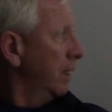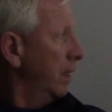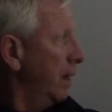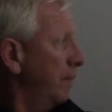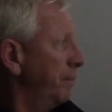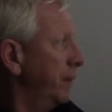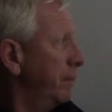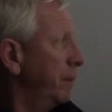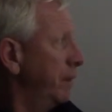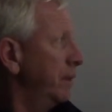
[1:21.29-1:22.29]
Um,
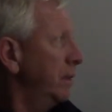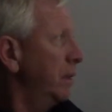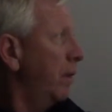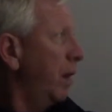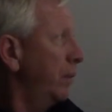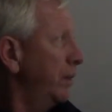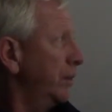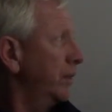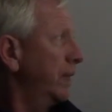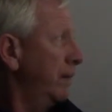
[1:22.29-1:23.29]
but, you know, I'll
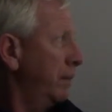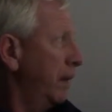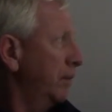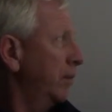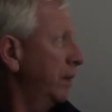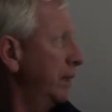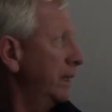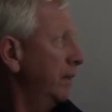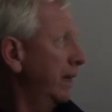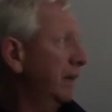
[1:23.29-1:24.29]
risk ten bucks on a
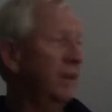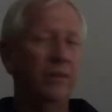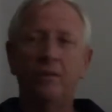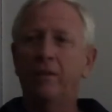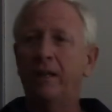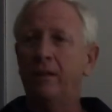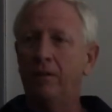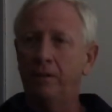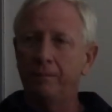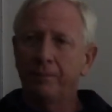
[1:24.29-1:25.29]
deal like this all day long.